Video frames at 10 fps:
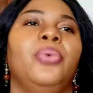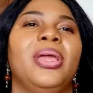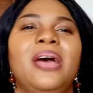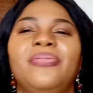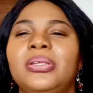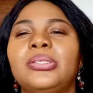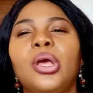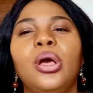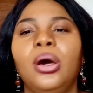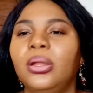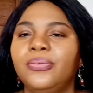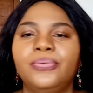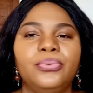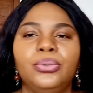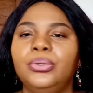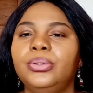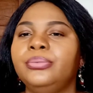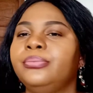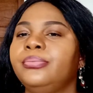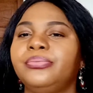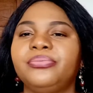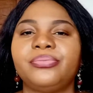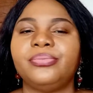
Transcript: We have this colorful